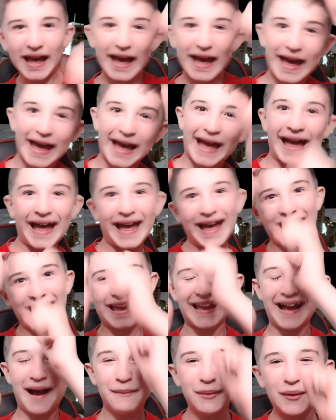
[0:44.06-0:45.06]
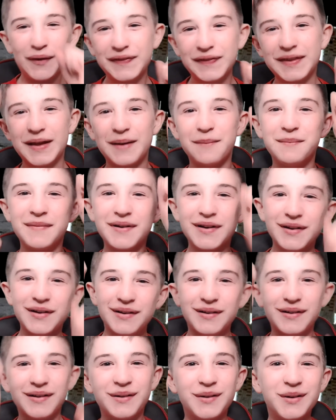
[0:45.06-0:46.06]
Yay! I'm on the
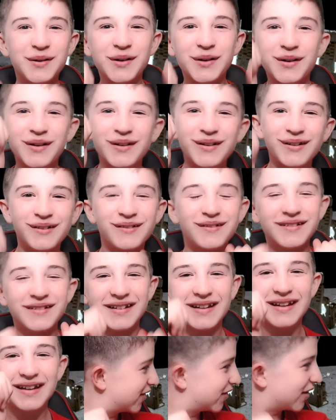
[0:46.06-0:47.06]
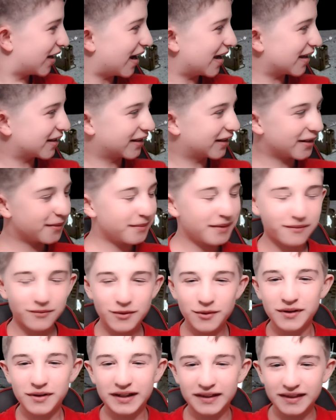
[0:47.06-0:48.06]
moon! This chair's gonna be
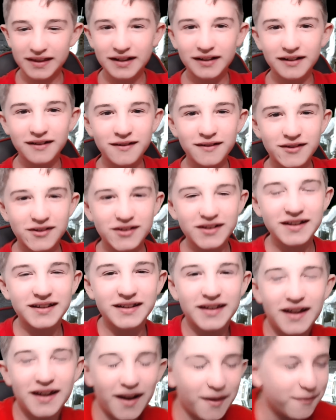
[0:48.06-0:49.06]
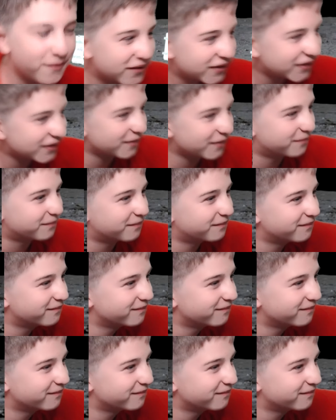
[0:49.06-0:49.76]
ruining the illusion, isn't it? I'm just gonna...